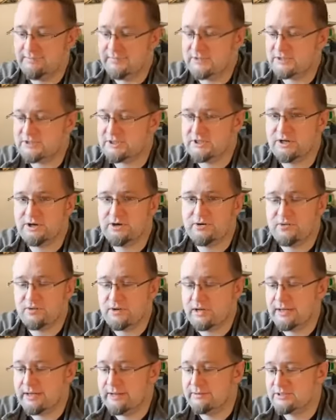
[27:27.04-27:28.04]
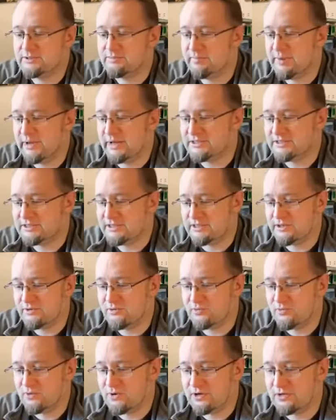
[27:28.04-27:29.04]
So basically,
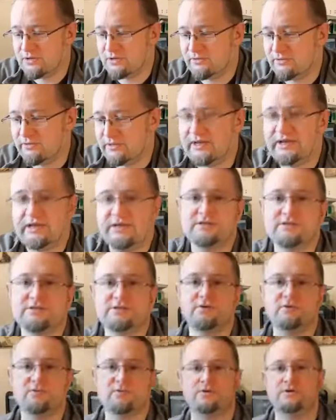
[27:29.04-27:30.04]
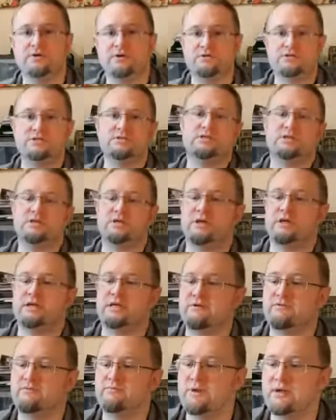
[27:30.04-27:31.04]
what that would
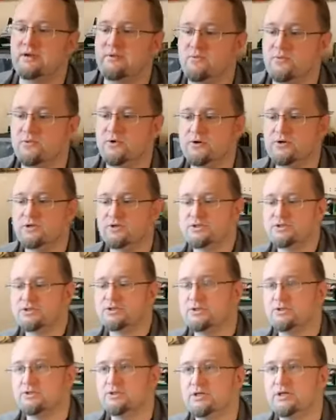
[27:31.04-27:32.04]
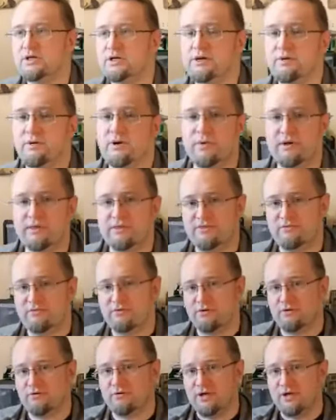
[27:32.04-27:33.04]
give me was I went
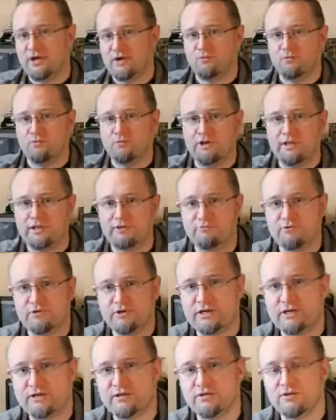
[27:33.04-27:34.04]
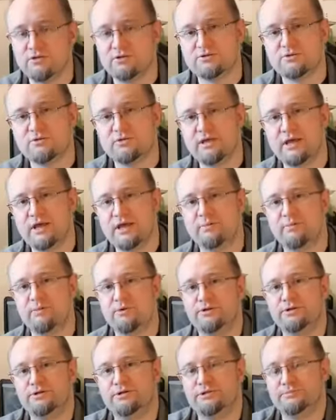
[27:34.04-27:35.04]
through really close with the
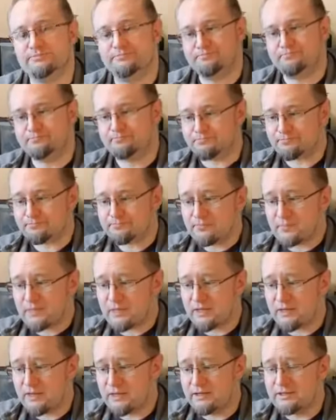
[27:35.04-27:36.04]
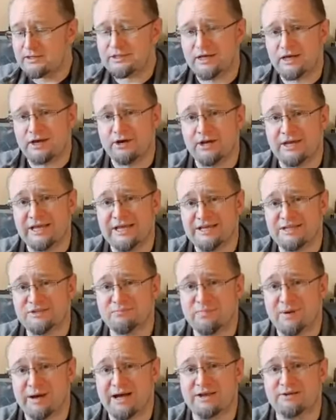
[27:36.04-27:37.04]
airbrush. And on each
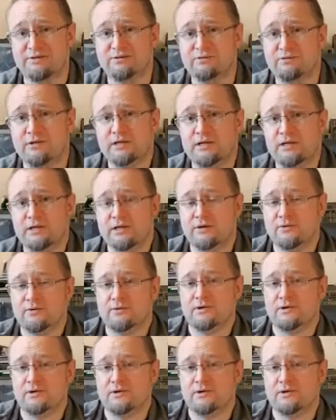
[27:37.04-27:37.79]
panel, I